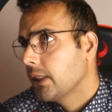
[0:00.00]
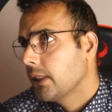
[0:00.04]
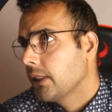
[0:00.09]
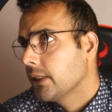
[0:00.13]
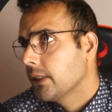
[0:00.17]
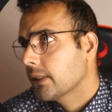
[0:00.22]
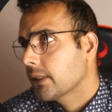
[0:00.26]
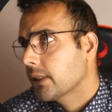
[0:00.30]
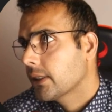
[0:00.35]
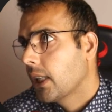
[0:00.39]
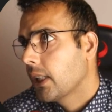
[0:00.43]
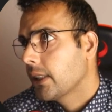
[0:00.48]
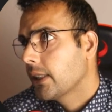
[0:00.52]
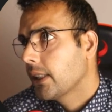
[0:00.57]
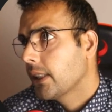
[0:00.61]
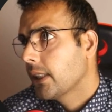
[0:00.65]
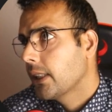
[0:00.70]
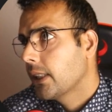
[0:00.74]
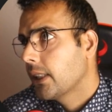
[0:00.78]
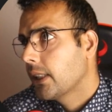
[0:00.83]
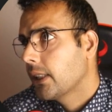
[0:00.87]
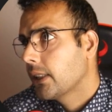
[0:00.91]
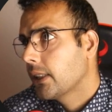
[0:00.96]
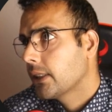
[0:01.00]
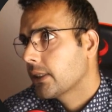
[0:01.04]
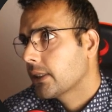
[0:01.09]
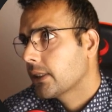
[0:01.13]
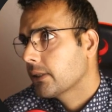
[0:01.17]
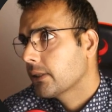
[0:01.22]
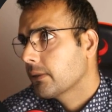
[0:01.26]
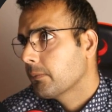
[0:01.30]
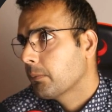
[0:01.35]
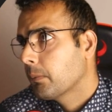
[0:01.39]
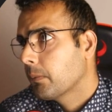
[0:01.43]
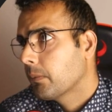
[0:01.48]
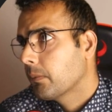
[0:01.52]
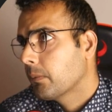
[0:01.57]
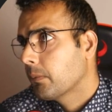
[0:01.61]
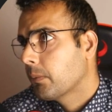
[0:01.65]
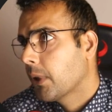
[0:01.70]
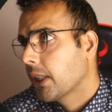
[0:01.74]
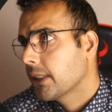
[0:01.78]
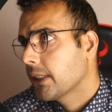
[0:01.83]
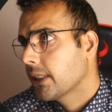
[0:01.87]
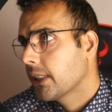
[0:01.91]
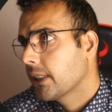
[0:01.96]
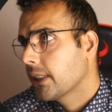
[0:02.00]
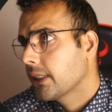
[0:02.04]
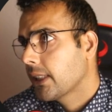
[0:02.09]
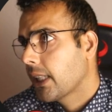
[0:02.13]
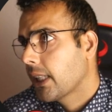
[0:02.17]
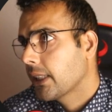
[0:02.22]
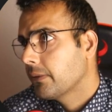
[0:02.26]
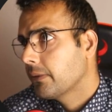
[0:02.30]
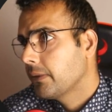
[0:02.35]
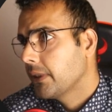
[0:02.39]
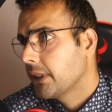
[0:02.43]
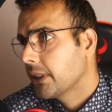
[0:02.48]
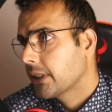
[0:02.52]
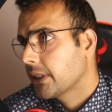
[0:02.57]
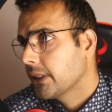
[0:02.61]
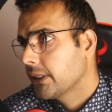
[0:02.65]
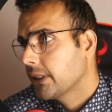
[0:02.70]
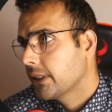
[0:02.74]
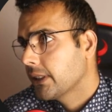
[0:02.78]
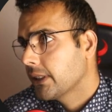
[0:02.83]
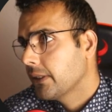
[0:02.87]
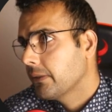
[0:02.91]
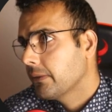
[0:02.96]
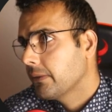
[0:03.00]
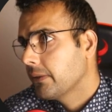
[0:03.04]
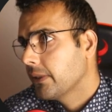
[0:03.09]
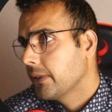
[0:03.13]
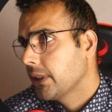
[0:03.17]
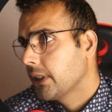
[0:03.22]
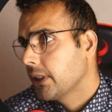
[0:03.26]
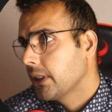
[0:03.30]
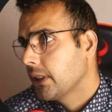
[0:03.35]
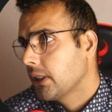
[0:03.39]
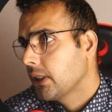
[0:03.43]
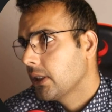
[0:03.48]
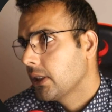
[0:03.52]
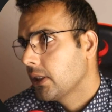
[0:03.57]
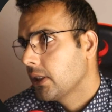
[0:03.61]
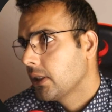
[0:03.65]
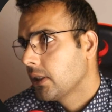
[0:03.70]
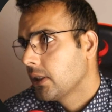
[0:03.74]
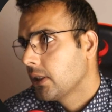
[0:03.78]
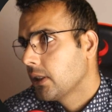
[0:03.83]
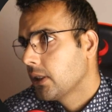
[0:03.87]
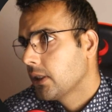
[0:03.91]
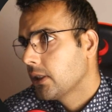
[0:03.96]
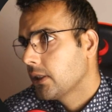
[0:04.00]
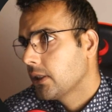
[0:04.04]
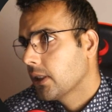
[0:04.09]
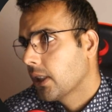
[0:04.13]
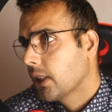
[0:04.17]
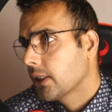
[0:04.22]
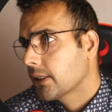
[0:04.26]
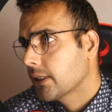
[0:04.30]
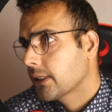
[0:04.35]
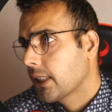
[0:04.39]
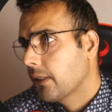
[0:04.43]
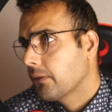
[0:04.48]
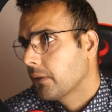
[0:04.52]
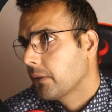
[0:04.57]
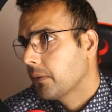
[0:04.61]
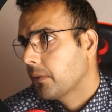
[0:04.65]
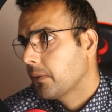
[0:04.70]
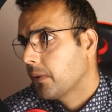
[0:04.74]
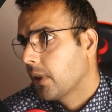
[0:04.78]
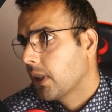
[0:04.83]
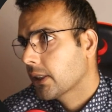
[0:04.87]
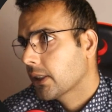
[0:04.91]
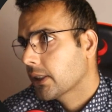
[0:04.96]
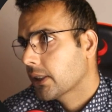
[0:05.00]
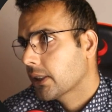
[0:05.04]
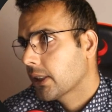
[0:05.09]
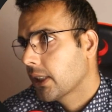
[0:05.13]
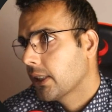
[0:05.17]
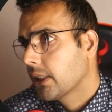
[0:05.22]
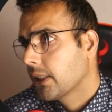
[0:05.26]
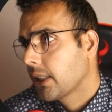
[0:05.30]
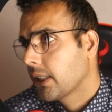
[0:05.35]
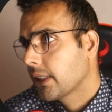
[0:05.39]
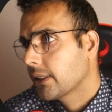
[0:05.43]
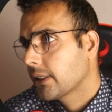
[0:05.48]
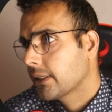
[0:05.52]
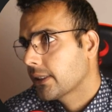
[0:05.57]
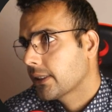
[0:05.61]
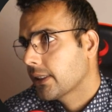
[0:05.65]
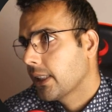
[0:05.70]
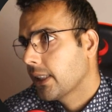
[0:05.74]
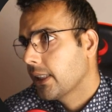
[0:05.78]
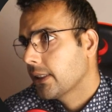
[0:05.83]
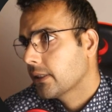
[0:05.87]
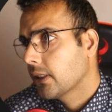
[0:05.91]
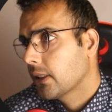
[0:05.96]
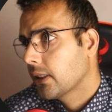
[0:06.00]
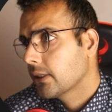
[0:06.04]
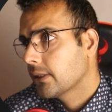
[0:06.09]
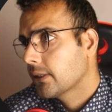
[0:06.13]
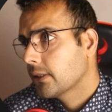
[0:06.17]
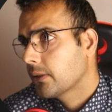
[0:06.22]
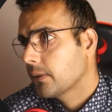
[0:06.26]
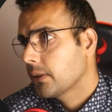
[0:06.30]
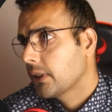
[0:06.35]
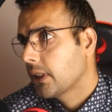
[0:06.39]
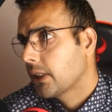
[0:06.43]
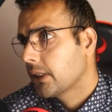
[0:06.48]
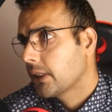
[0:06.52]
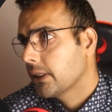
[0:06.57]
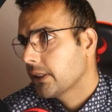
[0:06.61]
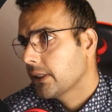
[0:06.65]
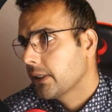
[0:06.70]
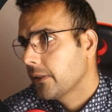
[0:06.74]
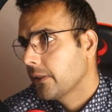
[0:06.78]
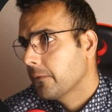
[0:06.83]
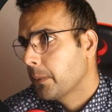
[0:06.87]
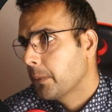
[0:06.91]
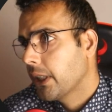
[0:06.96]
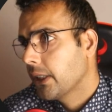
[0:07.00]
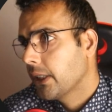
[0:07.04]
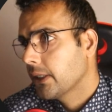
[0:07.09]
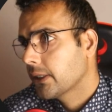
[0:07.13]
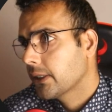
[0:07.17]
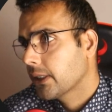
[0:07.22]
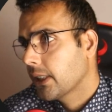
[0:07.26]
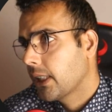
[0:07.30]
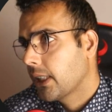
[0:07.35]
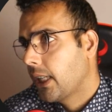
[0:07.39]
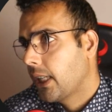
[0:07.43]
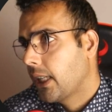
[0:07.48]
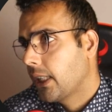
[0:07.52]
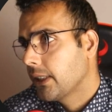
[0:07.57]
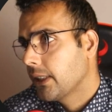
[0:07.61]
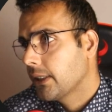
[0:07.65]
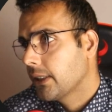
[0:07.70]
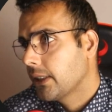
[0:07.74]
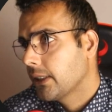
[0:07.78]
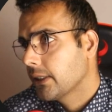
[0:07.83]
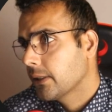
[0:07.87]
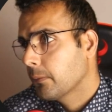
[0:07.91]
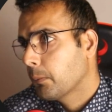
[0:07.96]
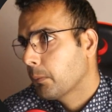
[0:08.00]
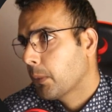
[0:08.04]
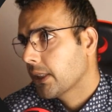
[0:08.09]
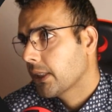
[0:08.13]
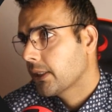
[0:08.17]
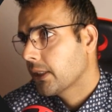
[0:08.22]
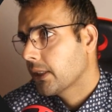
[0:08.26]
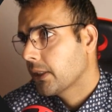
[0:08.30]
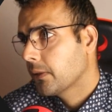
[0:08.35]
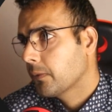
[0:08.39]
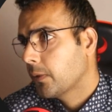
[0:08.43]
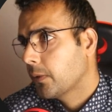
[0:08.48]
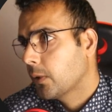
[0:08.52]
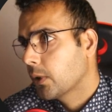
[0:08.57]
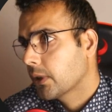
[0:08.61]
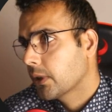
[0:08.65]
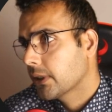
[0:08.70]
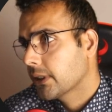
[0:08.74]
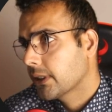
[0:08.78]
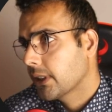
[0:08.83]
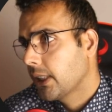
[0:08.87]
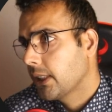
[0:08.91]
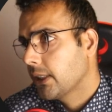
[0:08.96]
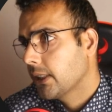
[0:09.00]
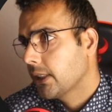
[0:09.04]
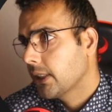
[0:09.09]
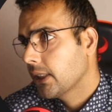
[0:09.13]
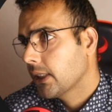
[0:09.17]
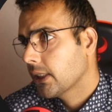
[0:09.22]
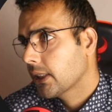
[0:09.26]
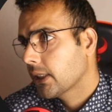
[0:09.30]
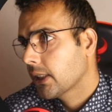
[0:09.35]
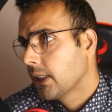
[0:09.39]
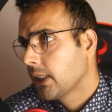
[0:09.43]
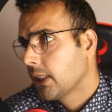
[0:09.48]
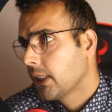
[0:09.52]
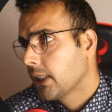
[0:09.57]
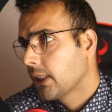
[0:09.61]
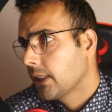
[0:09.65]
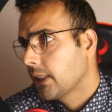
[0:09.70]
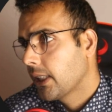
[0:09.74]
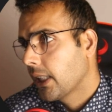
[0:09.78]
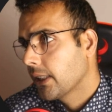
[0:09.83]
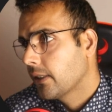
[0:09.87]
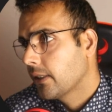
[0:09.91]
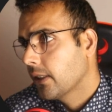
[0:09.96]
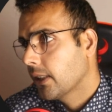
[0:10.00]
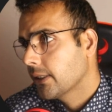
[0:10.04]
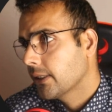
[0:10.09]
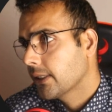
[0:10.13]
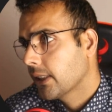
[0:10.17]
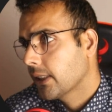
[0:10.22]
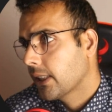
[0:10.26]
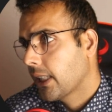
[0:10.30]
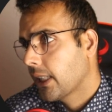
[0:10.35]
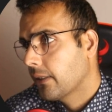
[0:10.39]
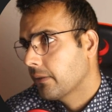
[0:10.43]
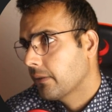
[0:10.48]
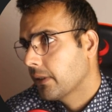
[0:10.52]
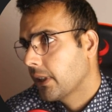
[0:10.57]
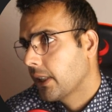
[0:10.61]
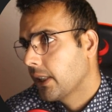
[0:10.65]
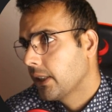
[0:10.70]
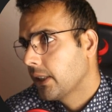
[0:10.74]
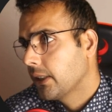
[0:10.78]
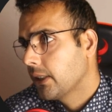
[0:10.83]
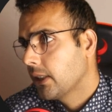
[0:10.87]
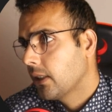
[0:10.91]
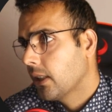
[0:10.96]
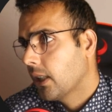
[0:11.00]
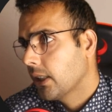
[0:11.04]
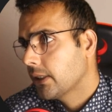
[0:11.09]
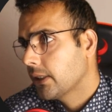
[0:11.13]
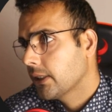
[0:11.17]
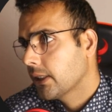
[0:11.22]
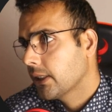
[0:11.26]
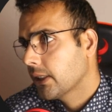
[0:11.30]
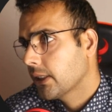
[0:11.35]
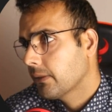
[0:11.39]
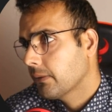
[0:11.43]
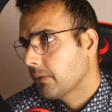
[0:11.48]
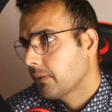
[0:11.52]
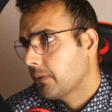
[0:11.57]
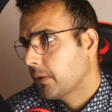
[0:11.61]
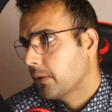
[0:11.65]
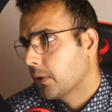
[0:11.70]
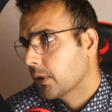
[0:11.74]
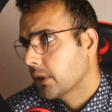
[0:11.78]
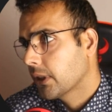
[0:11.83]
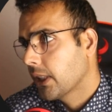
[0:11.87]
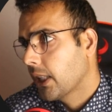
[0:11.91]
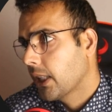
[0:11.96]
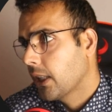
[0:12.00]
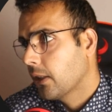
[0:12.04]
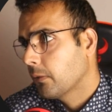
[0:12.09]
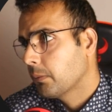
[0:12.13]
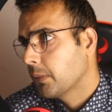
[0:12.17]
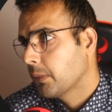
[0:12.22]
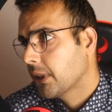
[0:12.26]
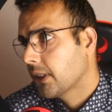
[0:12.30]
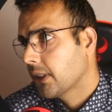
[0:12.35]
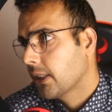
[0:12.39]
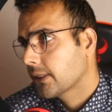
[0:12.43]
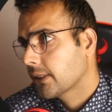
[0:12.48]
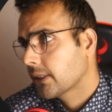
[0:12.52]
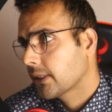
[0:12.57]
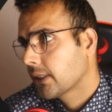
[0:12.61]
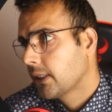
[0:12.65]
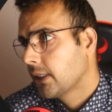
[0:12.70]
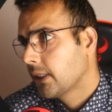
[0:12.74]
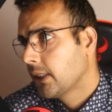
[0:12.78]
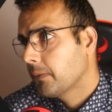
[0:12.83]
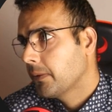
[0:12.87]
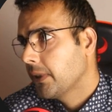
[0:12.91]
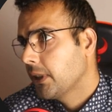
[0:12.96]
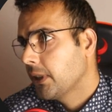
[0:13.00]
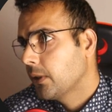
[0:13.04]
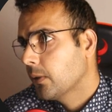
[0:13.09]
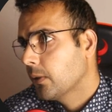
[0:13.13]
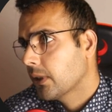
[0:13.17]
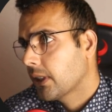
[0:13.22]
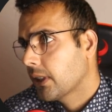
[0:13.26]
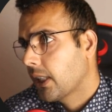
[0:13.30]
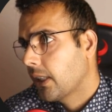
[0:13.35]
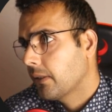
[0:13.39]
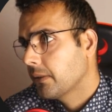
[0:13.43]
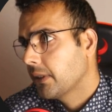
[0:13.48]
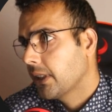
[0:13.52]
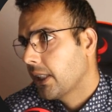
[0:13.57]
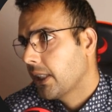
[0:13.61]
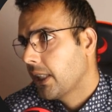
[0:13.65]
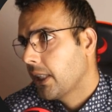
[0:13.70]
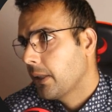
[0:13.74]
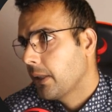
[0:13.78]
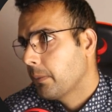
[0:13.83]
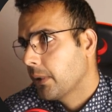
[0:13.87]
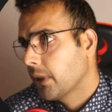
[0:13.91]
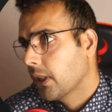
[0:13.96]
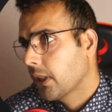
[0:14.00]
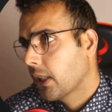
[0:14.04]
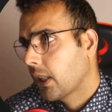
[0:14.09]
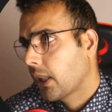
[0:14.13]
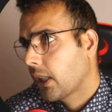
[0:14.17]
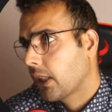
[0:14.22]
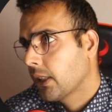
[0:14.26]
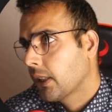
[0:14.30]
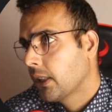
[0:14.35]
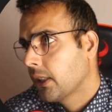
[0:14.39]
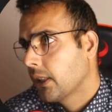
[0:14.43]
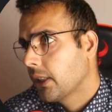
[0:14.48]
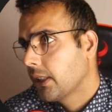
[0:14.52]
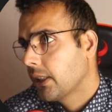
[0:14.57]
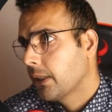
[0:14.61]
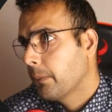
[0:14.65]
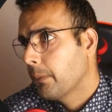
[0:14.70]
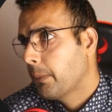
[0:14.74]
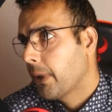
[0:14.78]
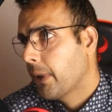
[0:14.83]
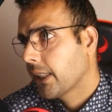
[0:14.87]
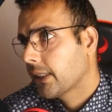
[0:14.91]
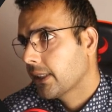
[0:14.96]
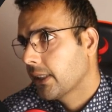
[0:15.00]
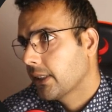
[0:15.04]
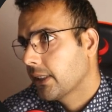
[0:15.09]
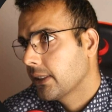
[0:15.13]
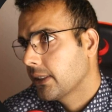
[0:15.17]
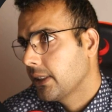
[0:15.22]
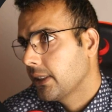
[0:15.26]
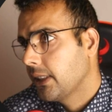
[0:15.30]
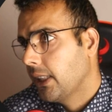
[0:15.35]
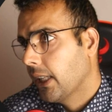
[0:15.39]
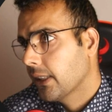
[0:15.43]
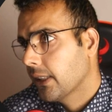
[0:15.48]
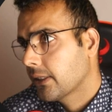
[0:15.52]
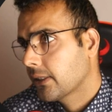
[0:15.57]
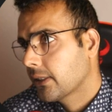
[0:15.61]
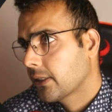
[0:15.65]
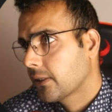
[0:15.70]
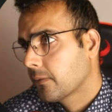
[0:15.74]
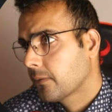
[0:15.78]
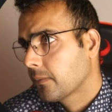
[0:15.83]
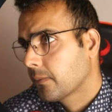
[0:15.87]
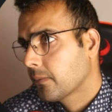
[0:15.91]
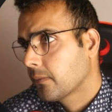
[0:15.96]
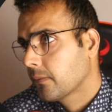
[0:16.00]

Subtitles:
Inside the button that we receive, we just have a function that sends us to the receive page, and there is a button for sending that doesn't have any logic for now because we don't have the API in the backend yet.